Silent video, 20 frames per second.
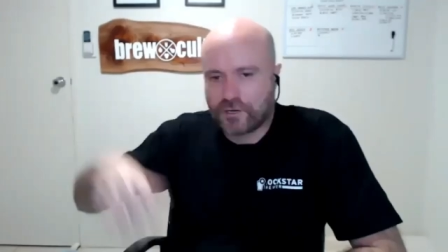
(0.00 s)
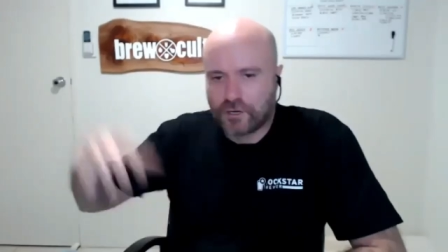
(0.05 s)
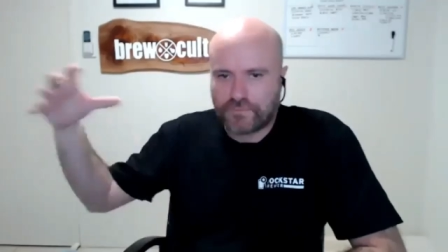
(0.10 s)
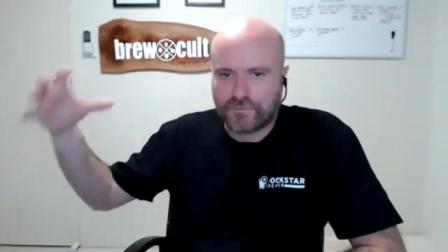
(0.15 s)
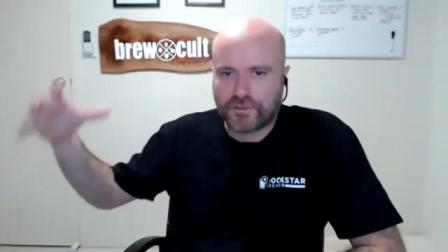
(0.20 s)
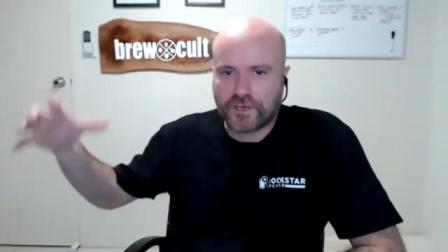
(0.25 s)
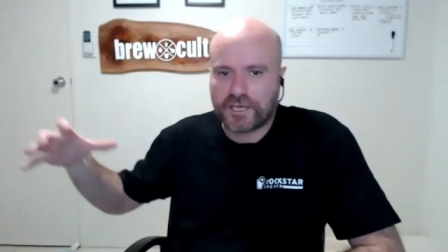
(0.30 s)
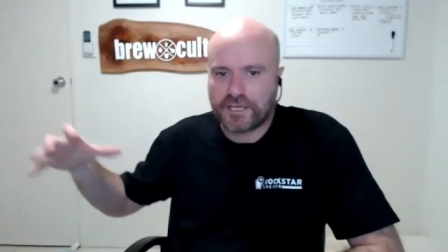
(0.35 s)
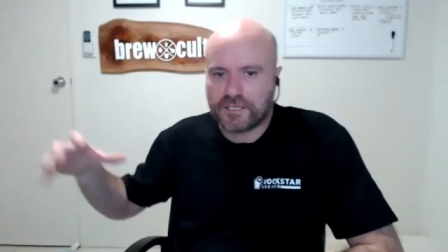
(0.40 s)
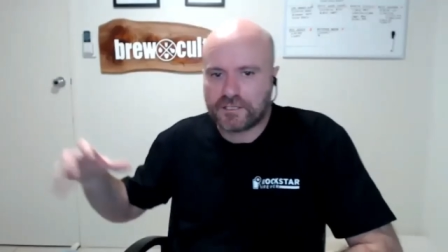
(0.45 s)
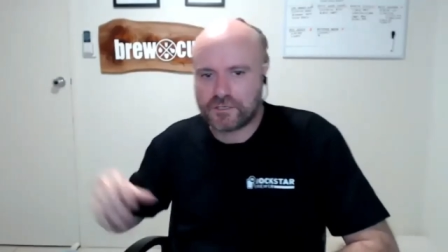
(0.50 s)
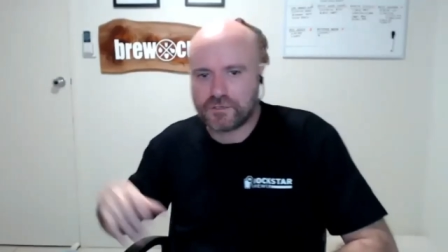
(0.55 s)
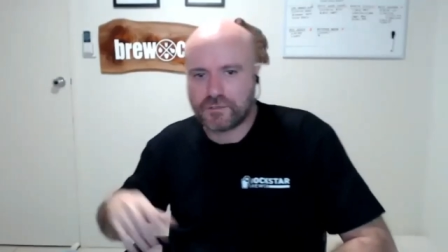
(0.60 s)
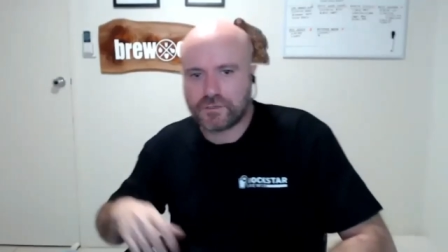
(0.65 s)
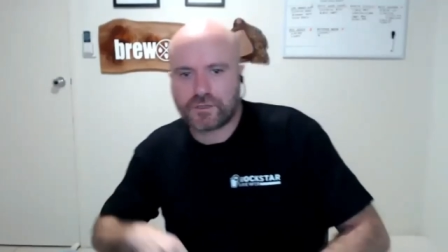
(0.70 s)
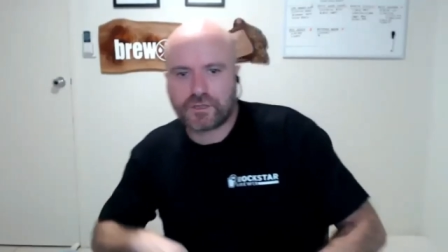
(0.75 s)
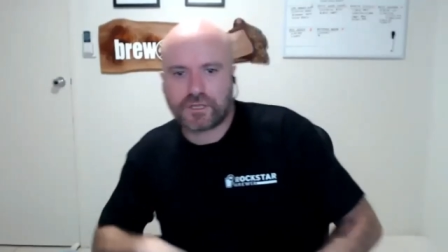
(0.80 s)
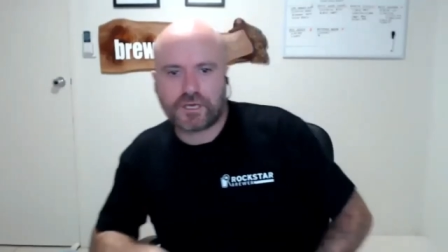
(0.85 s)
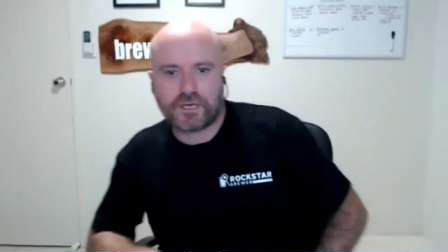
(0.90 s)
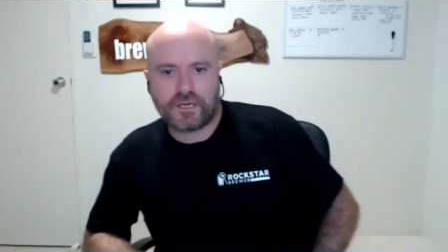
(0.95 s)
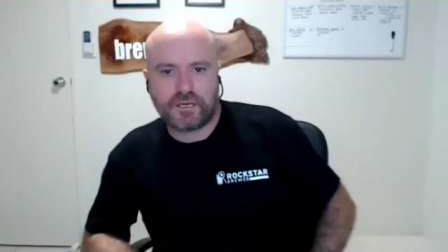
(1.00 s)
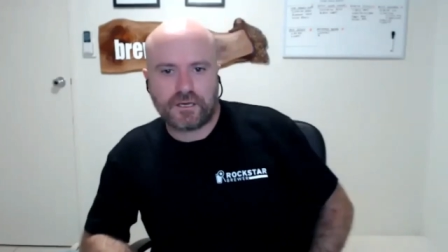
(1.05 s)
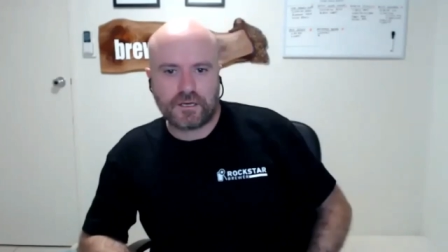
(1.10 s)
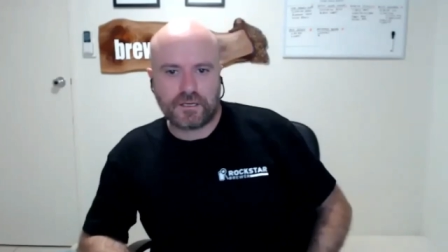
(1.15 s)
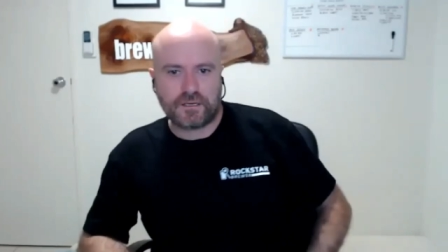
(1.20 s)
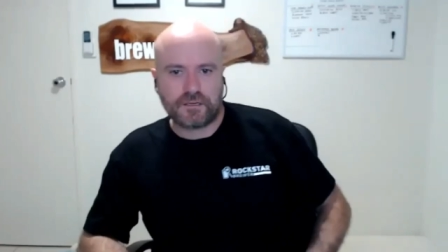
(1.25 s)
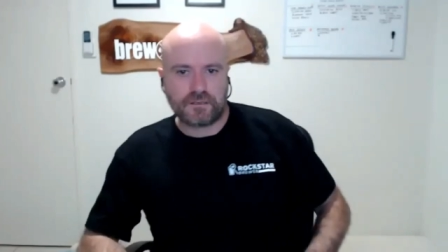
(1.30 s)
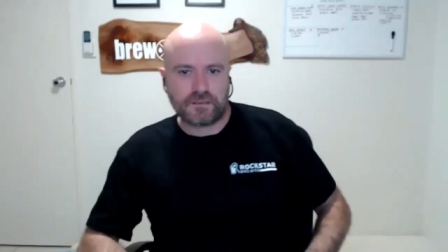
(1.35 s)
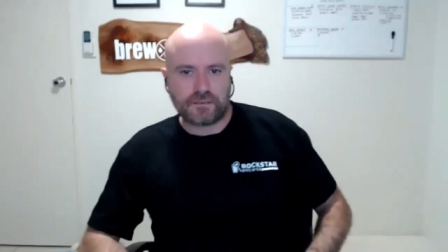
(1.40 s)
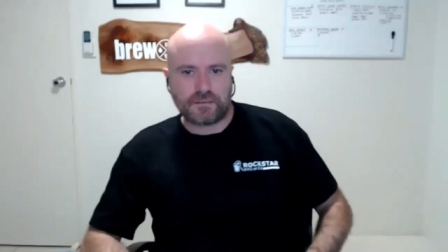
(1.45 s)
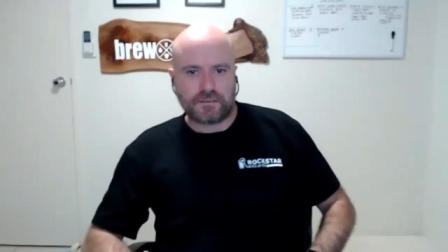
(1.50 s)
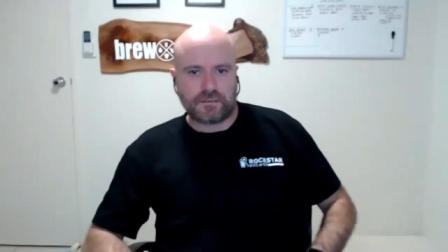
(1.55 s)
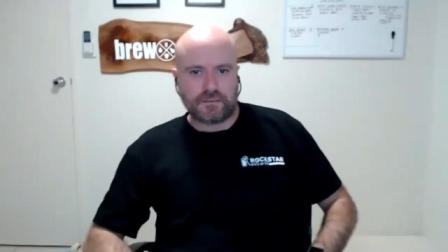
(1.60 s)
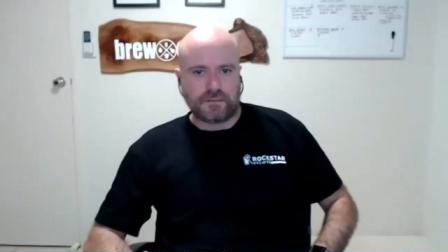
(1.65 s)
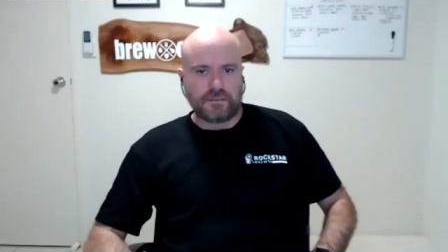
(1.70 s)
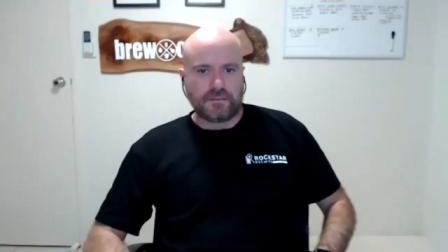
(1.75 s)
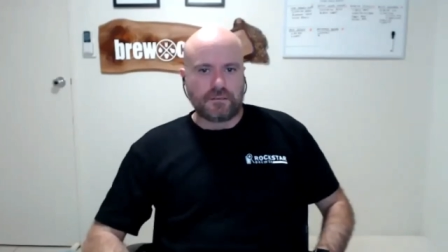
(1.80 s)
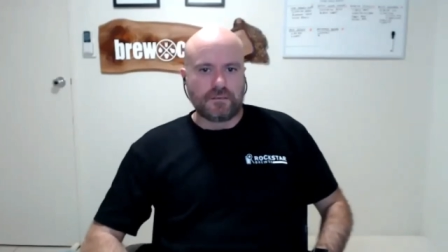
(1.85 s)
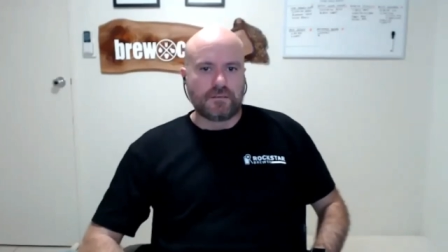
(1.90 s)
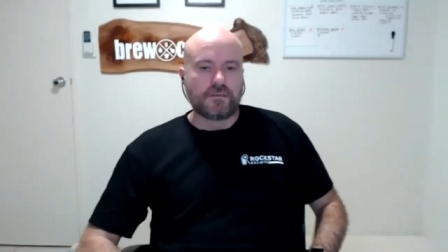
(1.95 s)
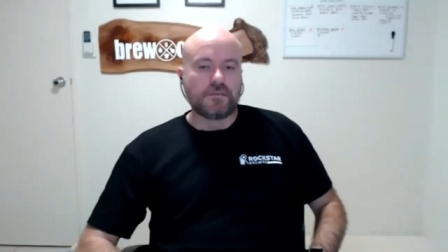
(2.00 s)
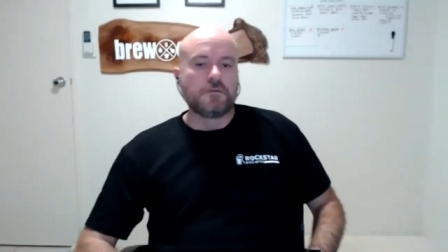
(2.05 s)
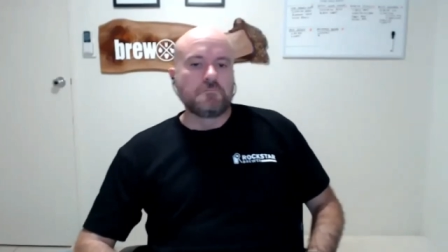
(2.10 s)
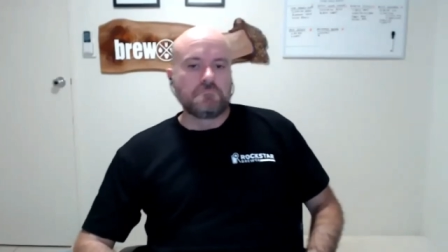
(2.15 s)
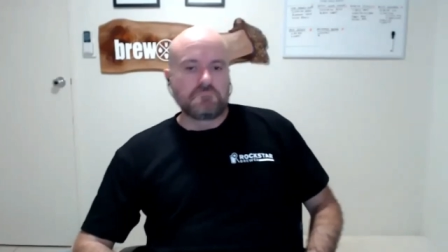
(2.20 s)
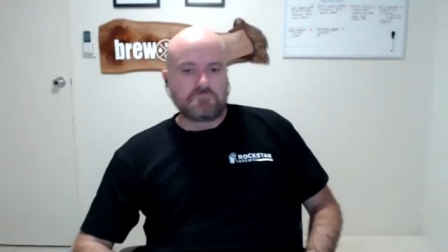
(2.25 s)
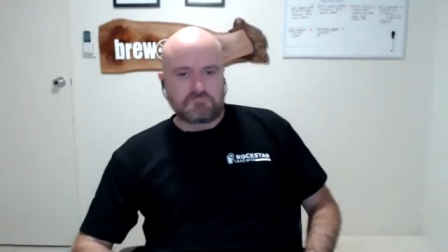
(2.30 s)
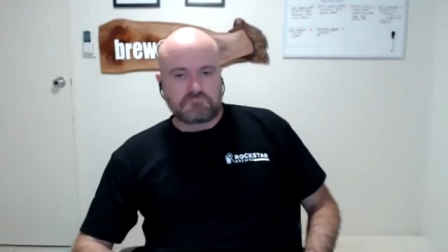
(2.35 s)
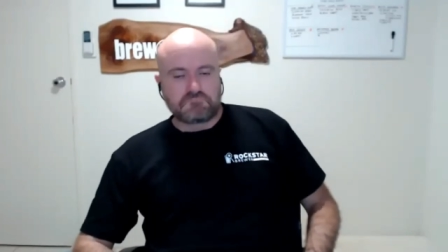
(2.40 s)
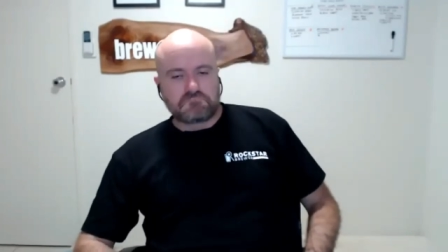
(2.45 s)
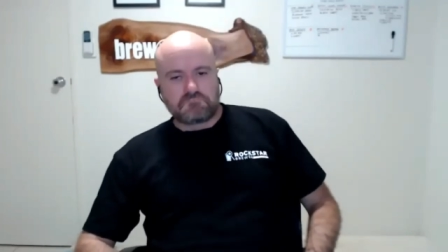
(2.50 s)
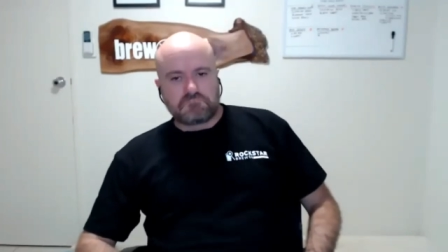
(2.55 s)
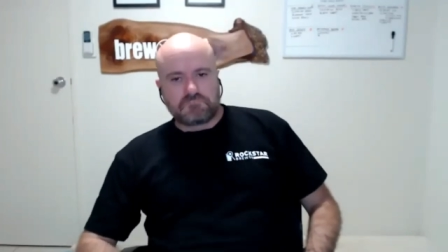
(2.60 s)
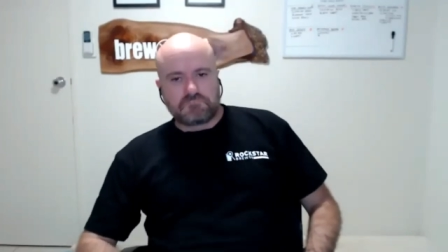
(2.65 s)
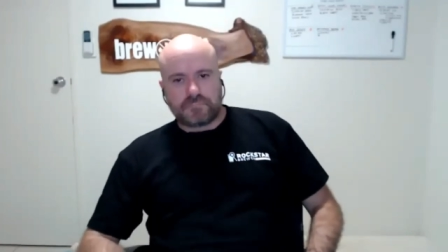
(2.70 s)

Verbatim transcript: off the heat, sort of thing. And... Yeah, get get it off the